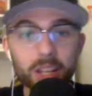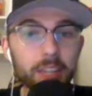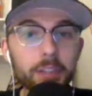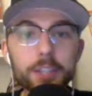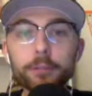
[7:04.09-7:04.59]
And
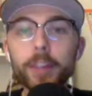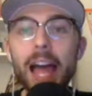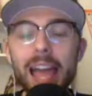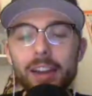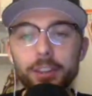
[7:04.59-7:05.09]
even his
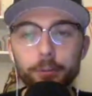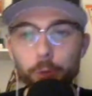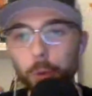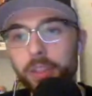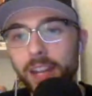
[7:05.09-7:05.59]
flyout in the
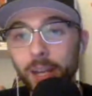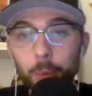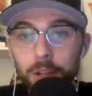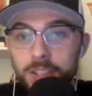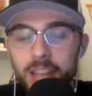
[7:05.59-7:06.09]
4th inning
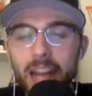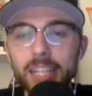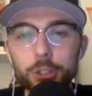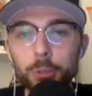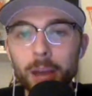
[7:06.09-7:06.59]
was
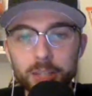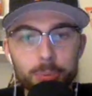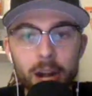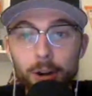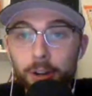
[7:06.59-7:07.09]
92 miles
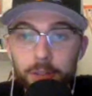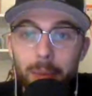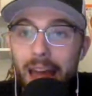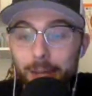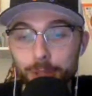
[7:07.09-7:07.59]
per hour off the
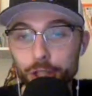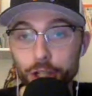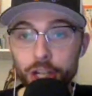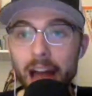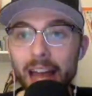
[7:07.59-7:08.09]
bat. It was
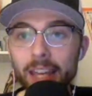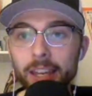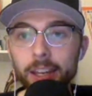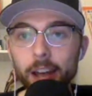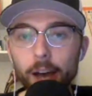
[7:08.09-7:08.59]
just shy
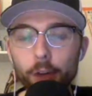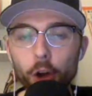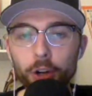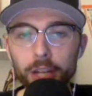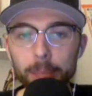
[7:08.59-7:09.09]
of a
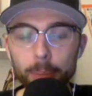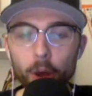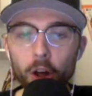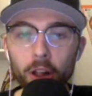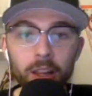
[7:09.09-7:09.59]
hard hit
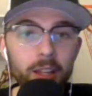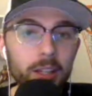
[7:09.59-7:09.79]
ball.